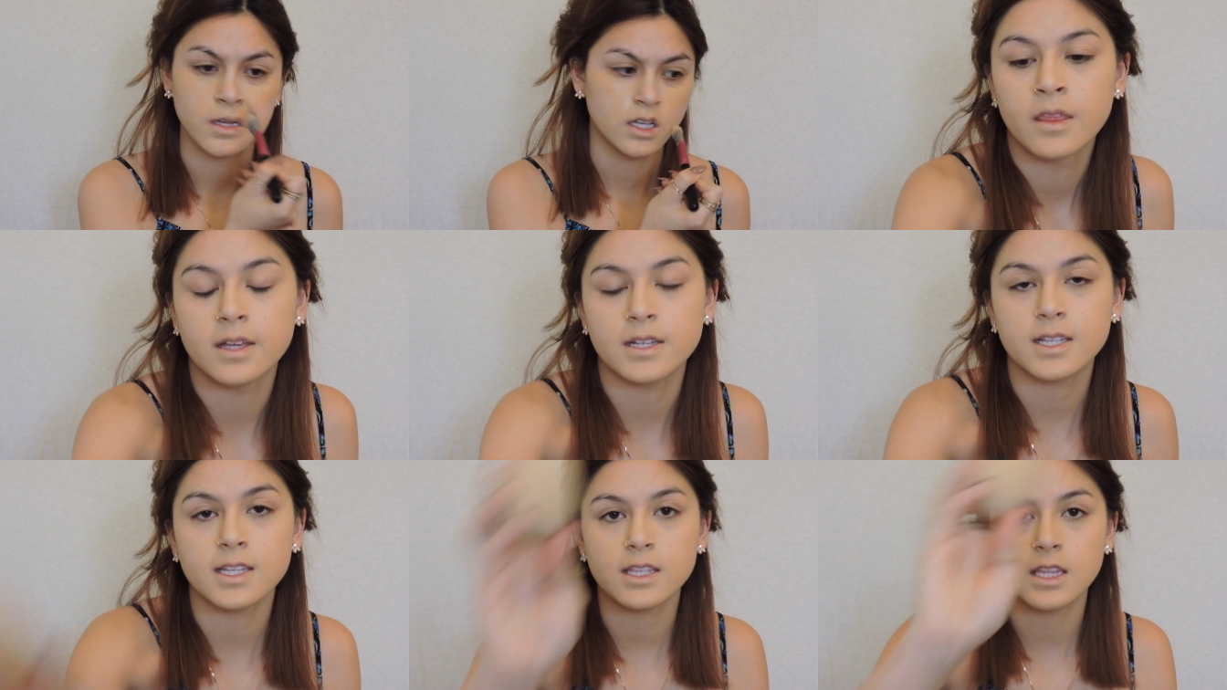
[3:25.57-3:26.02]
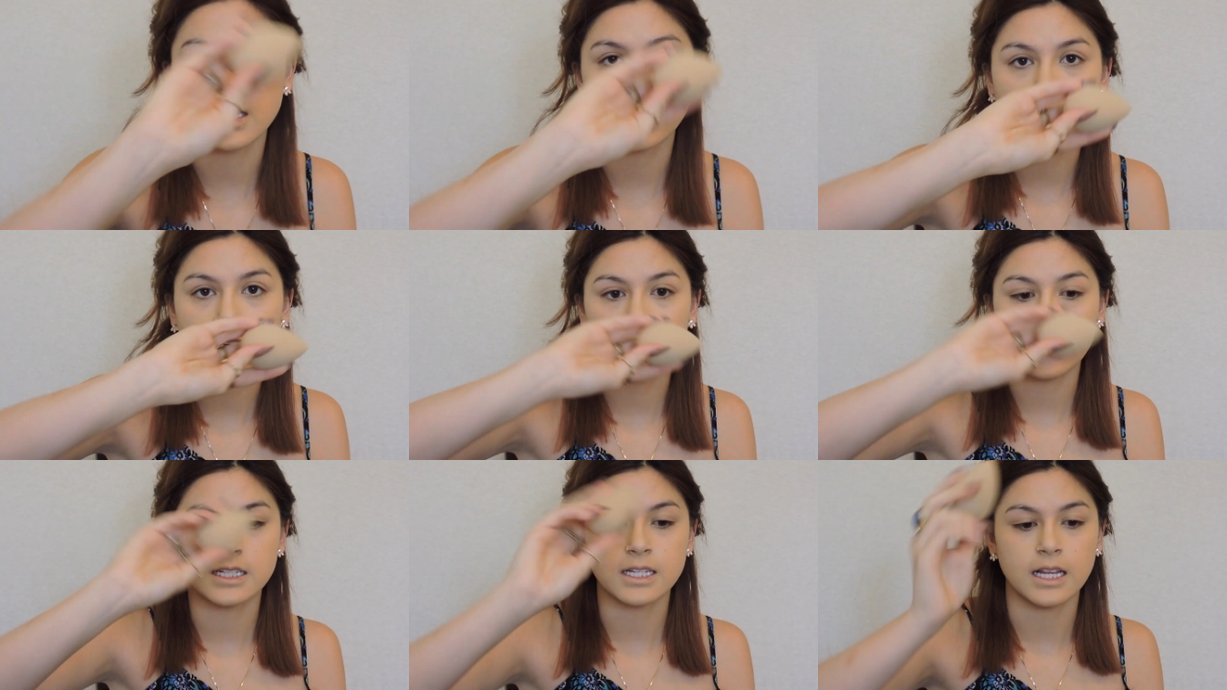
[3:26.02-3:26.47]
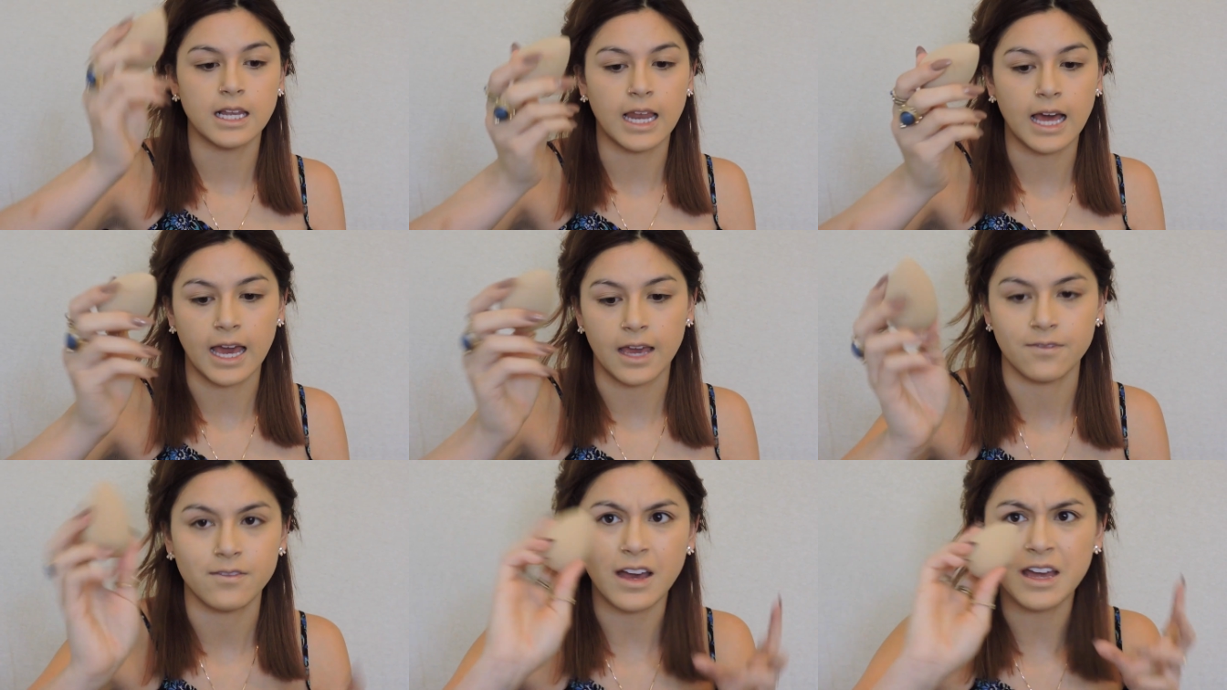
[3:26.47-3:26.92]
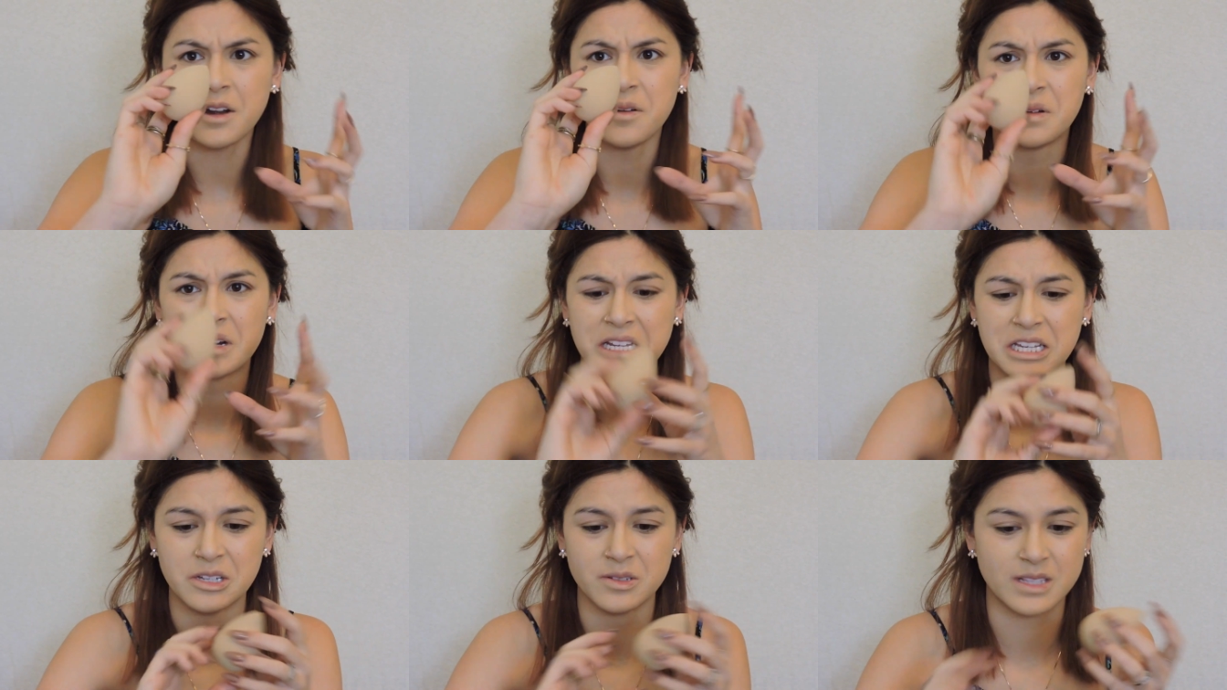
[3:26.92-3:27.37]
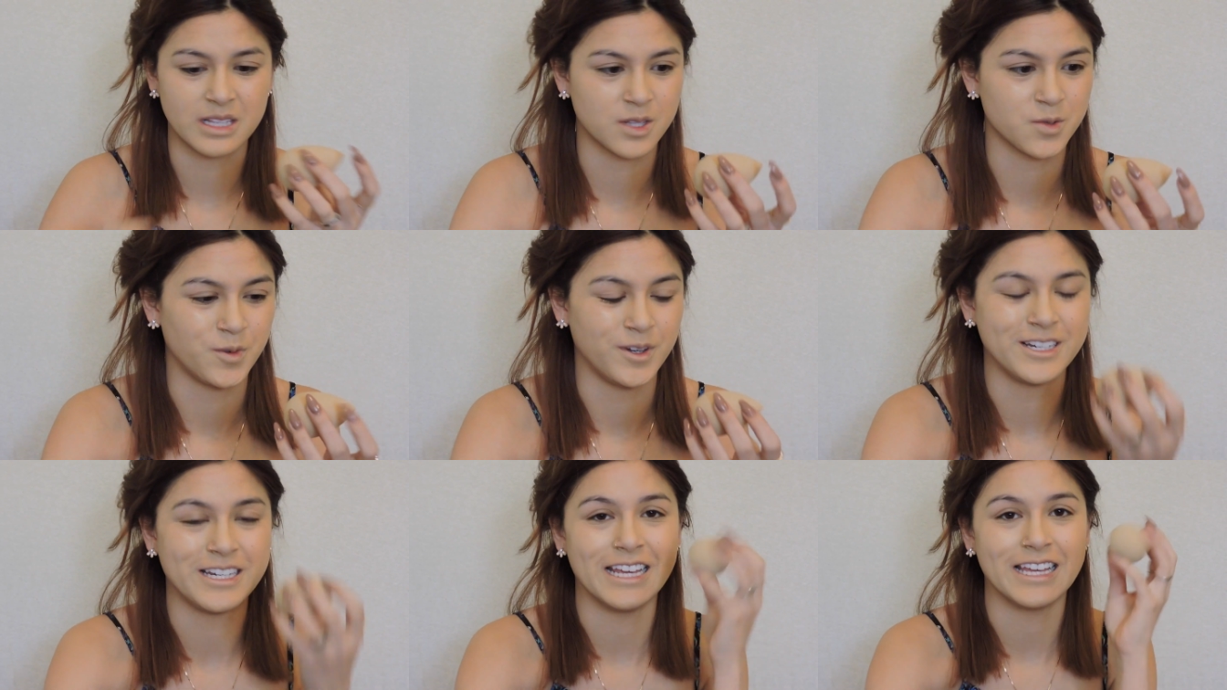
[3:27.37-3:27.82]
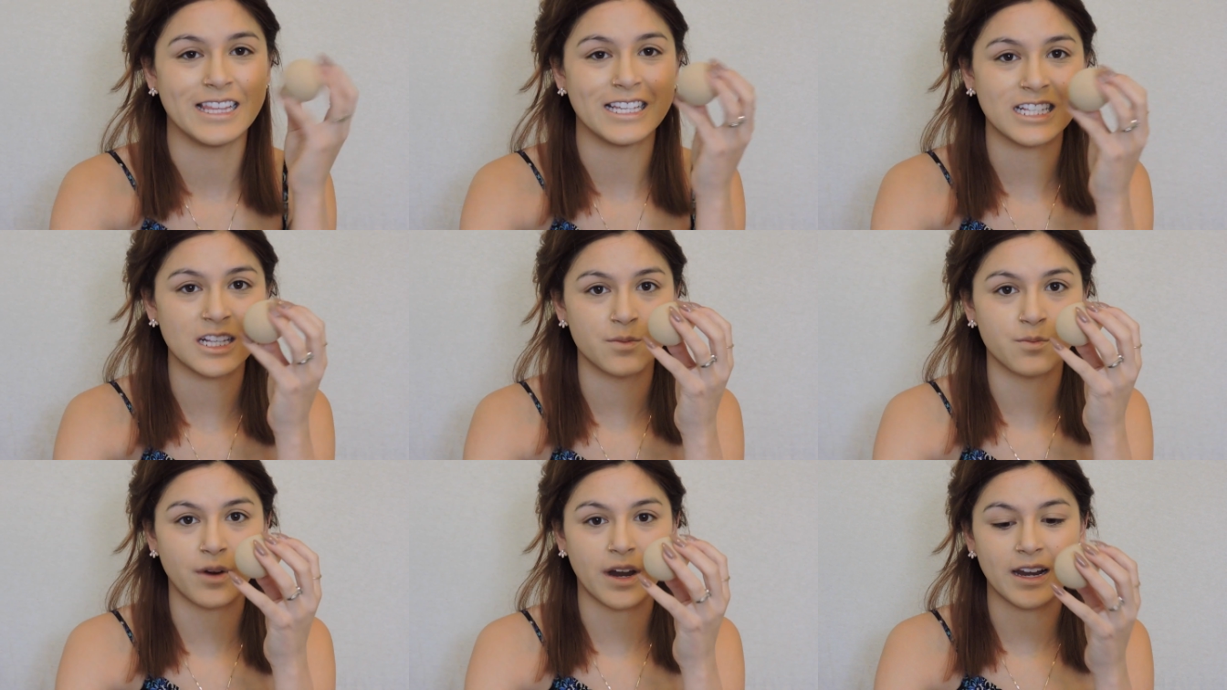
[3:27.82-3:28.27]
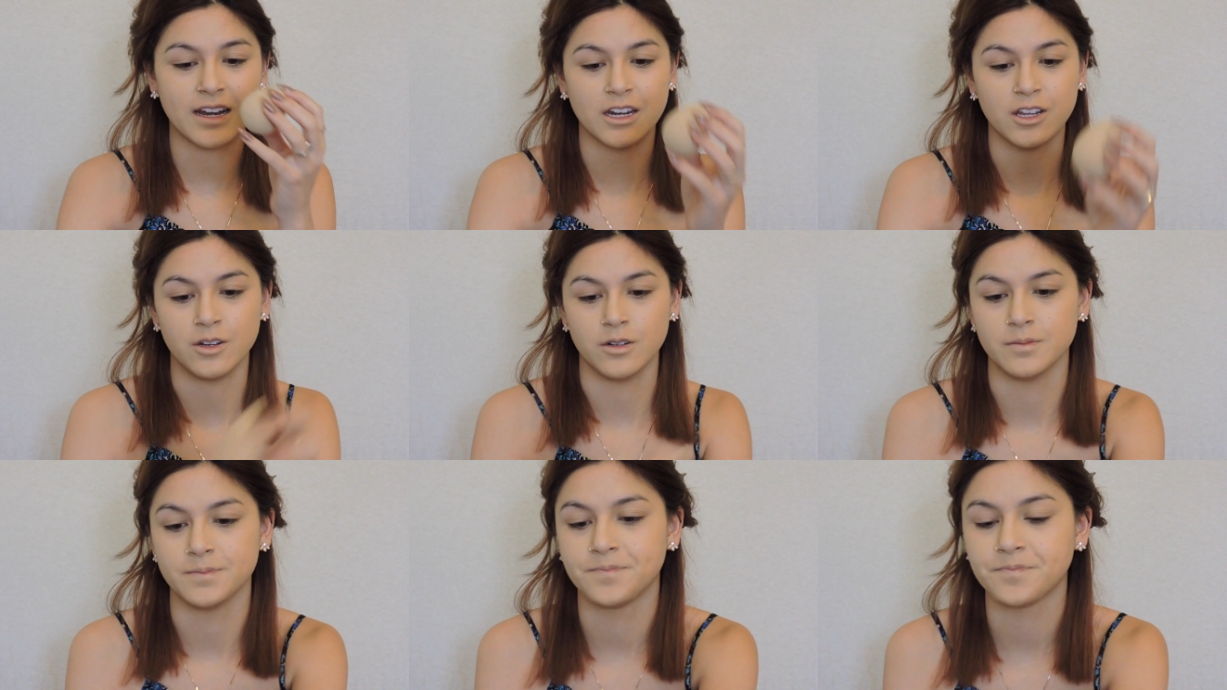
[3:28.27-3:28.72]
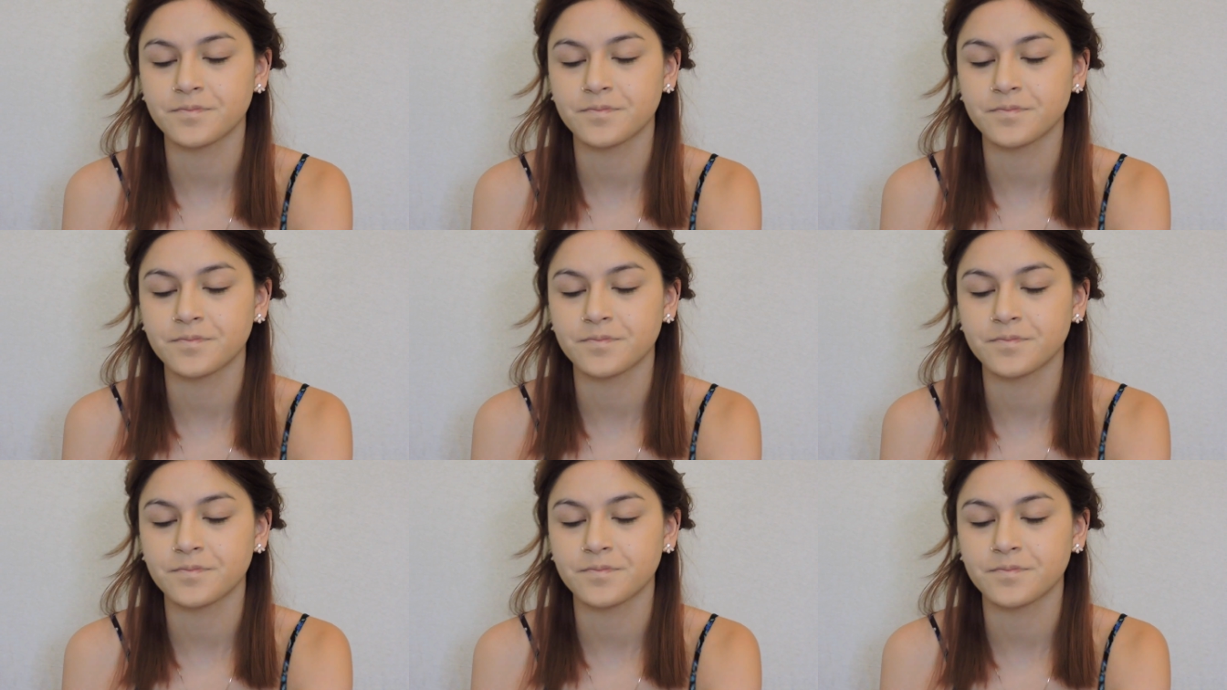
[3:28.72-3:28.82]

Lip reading: This is the key to light. I don't want to use this one yet, this is brand new.